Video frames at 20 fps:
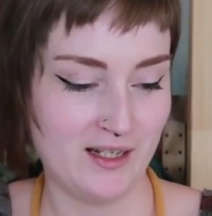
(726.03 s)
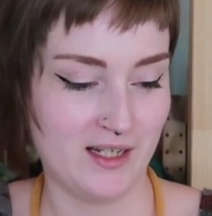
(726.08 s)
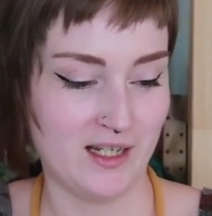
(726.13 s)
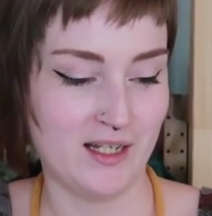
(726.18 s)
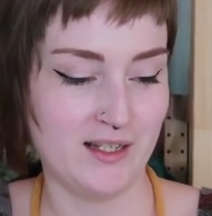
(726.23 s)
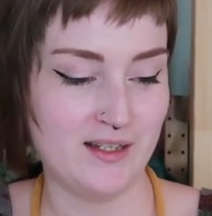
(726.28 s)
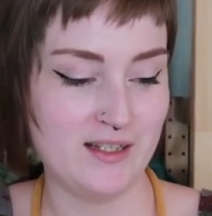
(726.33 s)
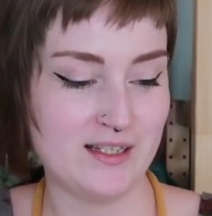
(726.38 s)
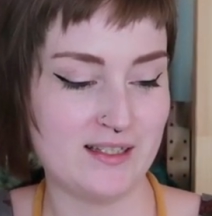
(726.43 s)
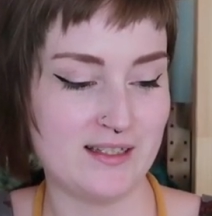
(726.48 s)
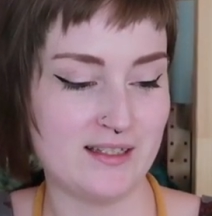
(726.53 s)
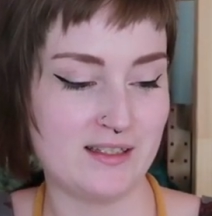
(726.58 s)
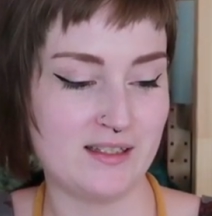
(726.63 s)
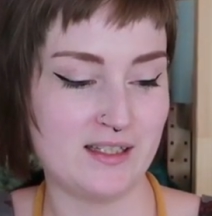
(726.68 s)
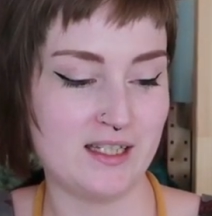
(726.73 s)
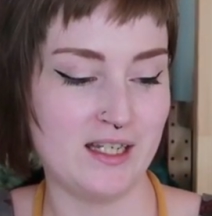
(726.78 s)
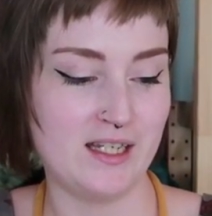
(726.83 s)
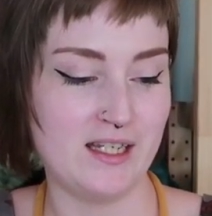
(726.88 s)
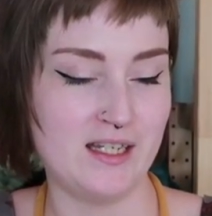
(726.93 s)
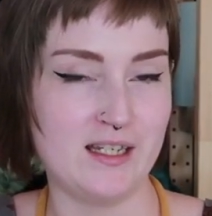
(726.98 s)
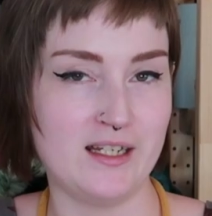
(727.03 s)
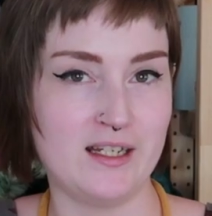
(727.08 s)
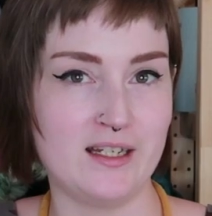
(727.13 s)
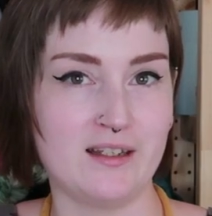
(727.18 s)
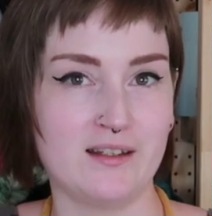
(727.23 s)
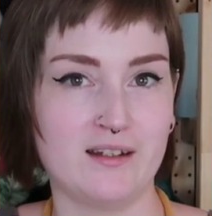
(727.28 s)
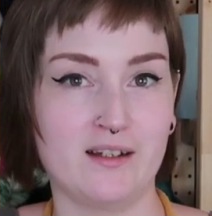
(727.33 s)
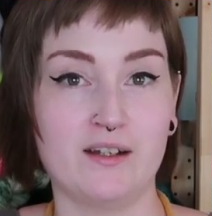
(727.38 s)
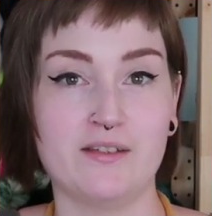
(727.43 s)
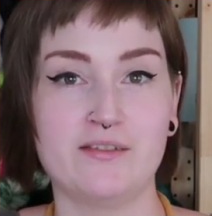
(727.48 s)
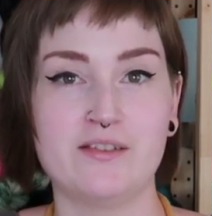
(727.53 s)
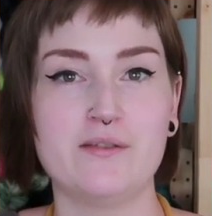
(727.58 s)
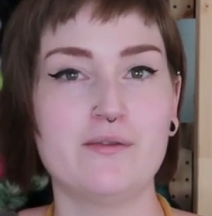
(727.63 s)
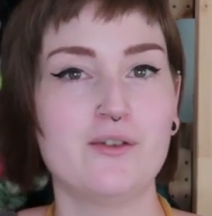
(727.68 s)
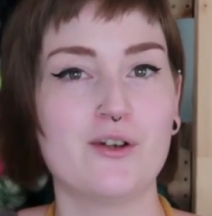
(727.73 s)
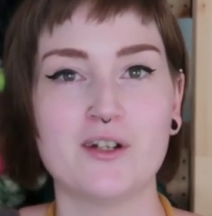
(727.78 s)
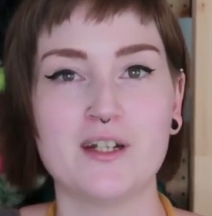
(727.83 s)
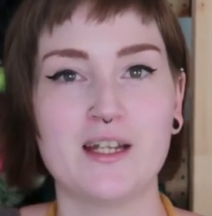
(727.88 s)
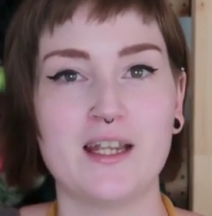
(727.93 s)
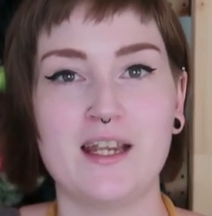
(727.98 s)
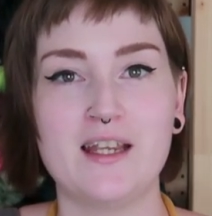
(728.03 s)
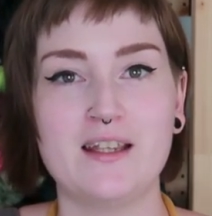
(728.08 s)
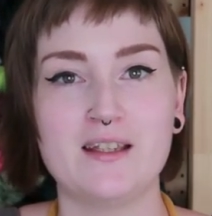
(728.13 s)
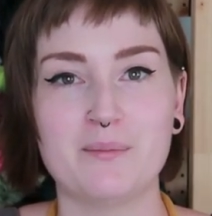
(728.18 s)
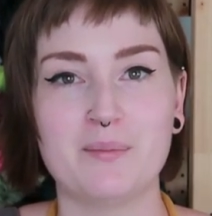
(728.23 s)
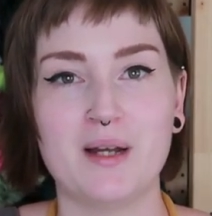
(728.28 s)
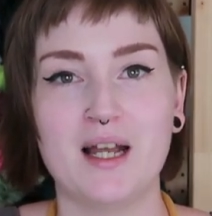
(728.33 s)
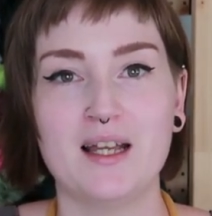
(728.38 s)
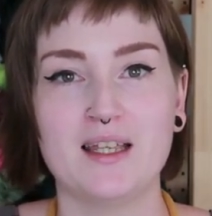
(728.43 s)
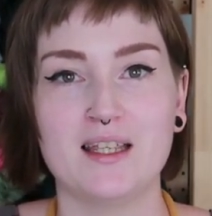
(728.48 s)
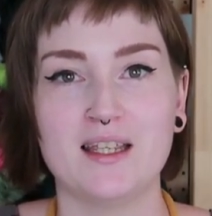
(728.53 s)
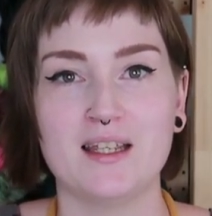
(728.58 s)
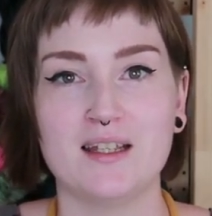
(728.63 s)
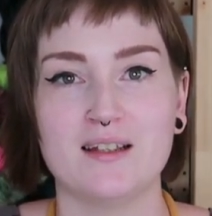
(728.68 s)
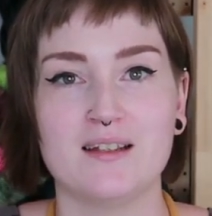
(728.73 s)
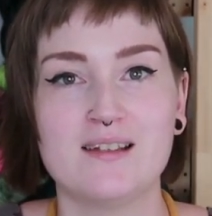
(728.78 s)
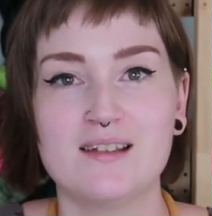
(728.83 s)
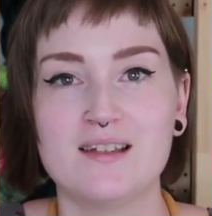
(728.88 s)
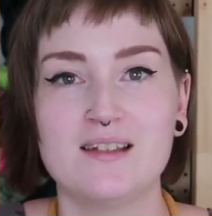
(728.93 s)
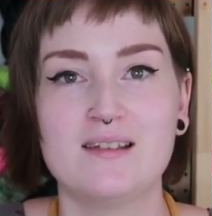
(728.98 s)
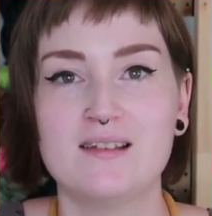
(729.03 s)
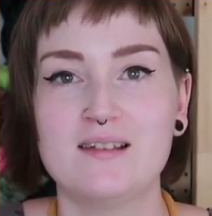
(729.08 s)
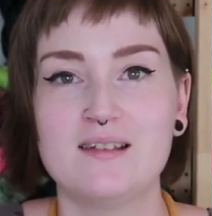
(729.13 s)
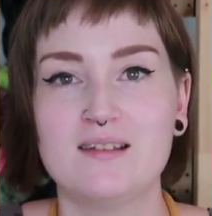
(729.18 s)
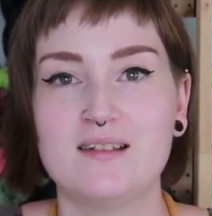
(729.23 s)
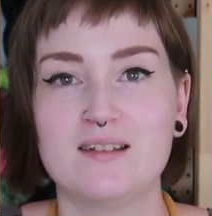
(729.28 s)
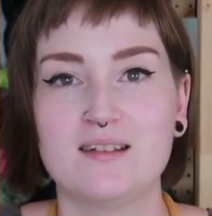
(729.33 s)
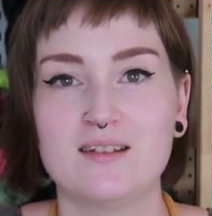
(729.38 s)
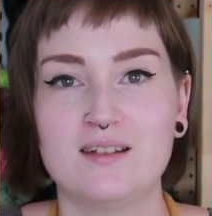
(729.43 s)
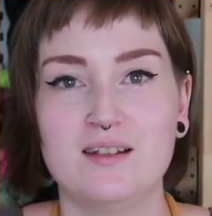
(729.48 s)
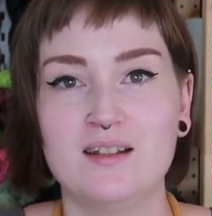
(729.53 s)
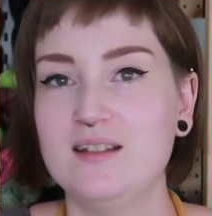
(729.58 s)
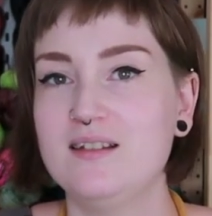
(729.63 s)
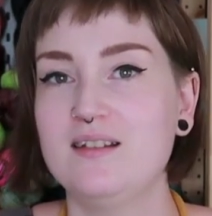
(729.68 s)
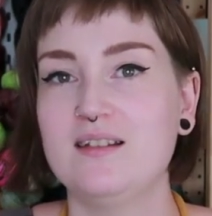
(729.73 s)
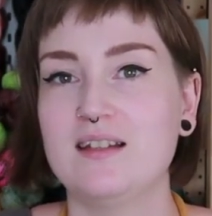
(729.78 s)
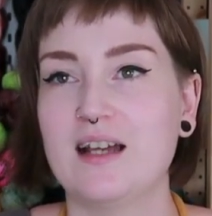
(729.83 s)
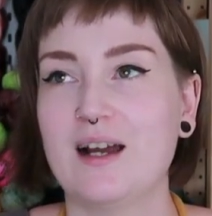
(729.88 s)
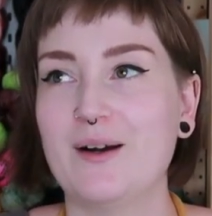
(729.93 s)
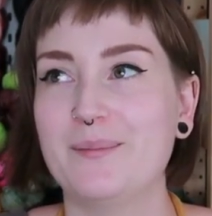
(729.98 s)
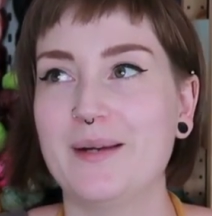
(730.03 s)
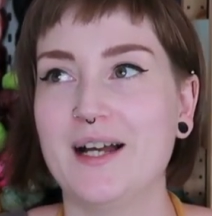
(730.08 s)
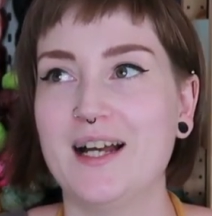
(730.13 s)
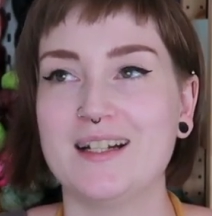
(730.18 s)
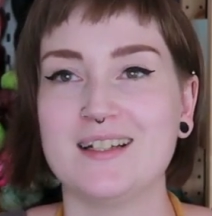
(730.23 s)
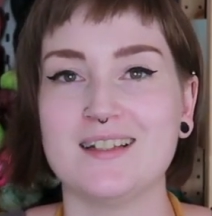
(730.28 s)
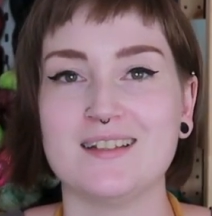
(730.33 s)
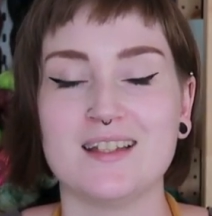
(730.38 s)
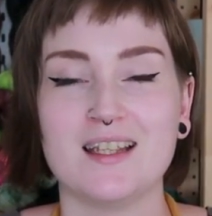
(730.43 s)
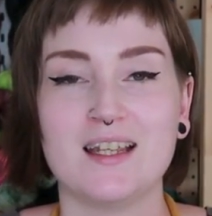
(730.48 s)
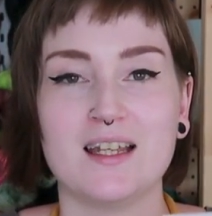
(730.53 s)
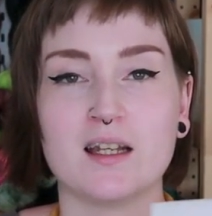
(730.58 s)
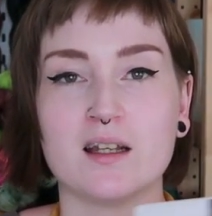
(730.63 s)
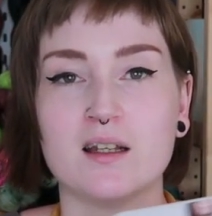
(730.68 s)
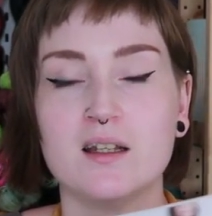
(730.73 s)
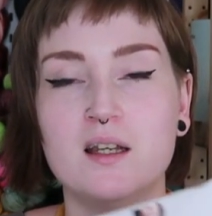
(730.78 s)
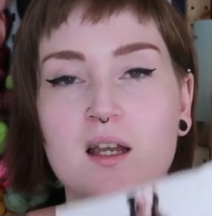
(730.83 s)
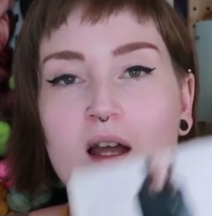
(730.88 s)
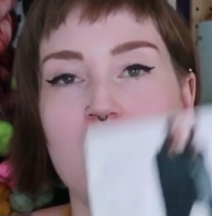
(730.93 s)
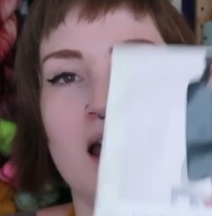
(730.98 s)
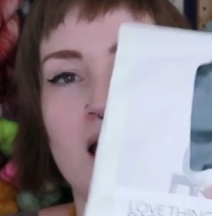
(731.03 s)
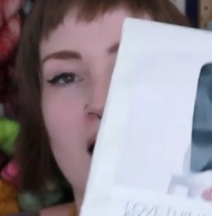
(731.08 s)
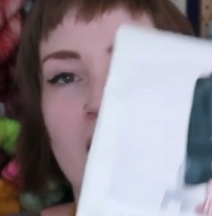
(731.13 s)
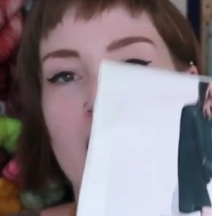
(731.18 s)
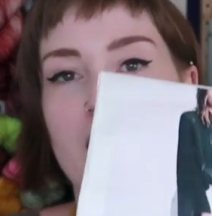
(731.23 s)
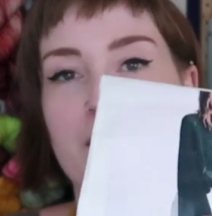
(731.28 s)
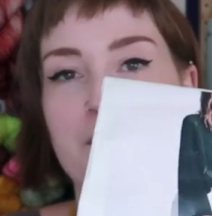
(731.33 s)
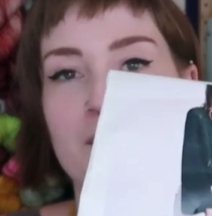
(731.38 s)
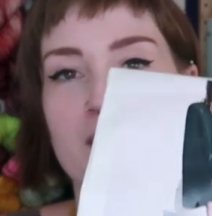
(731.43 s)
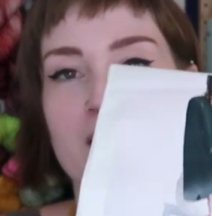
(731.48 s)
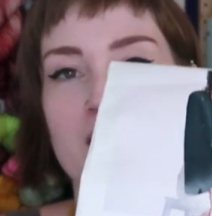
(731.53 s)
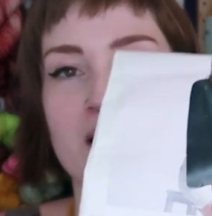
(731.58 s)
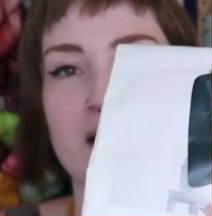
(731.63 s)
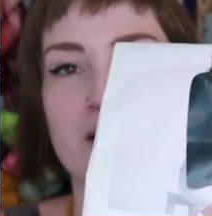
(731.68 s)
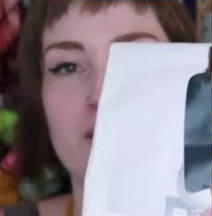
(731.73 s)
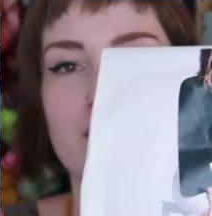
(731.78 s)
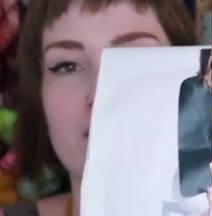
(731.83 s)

And this is the, I still got it in the packet. This is how bad it's getting. I